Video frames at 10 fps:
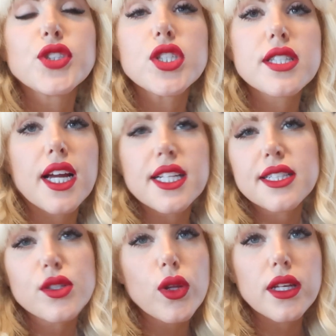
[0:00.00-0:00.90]
just kind of
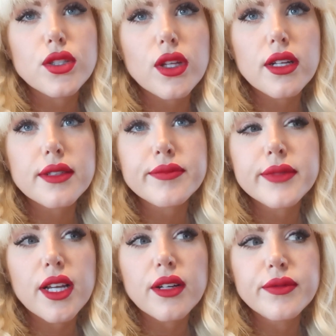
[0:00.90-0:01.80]
consoling each other,
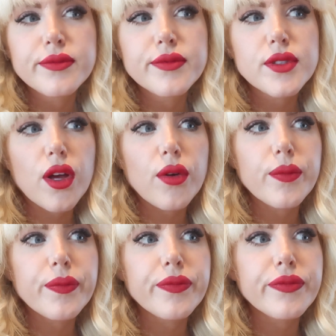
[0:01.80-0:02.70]
you know?
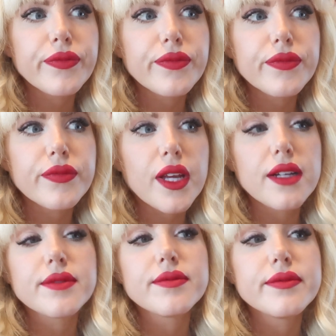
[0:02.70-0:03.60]
So, yeah.